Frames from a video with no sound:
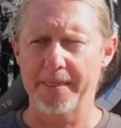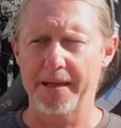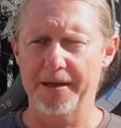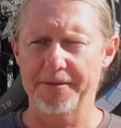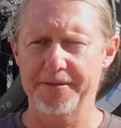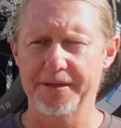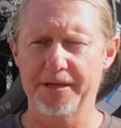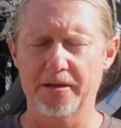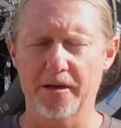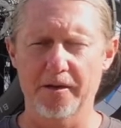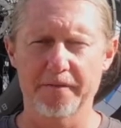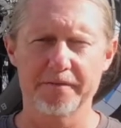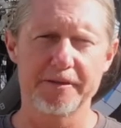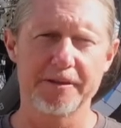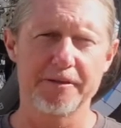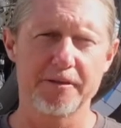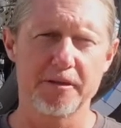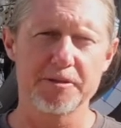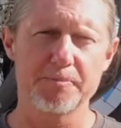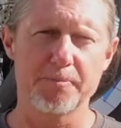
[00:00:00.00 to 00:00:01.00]
I think
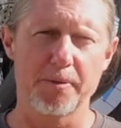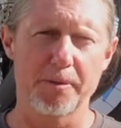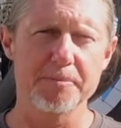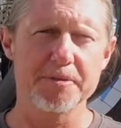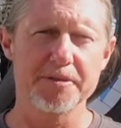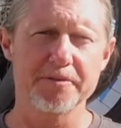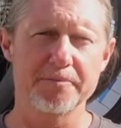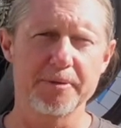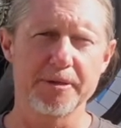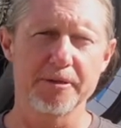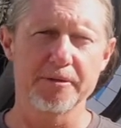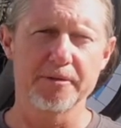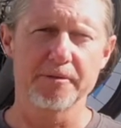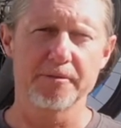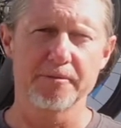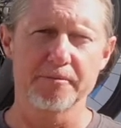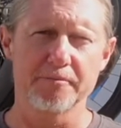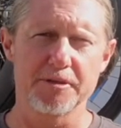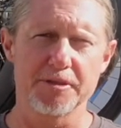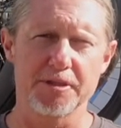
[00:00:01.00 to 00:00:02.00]
hopefully those problems have
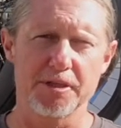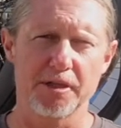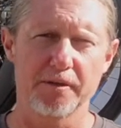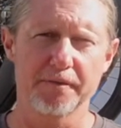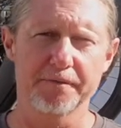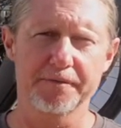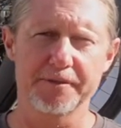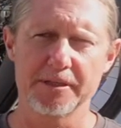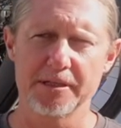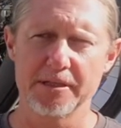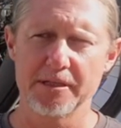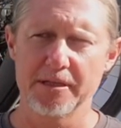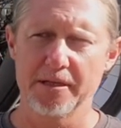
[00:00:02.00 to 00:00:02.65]
been resolved.